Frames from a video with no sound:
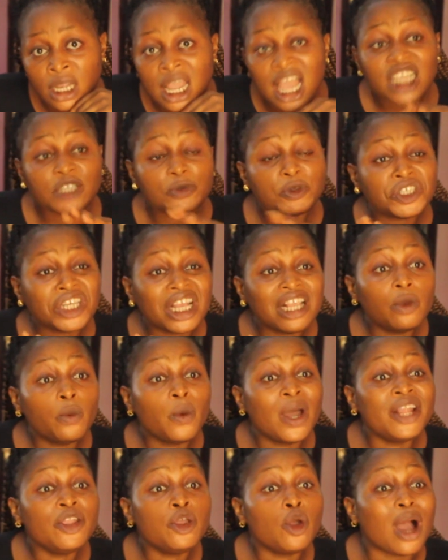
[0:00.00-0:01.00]
Especially
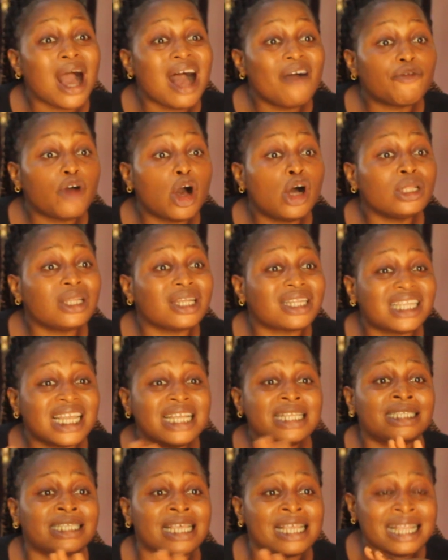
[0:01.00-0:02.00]
when you have all the
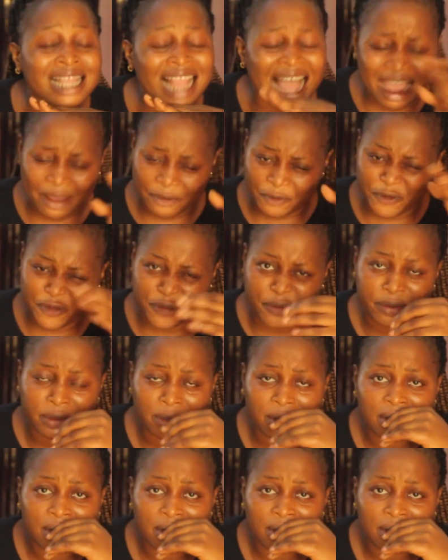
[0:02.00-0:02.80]
things in life.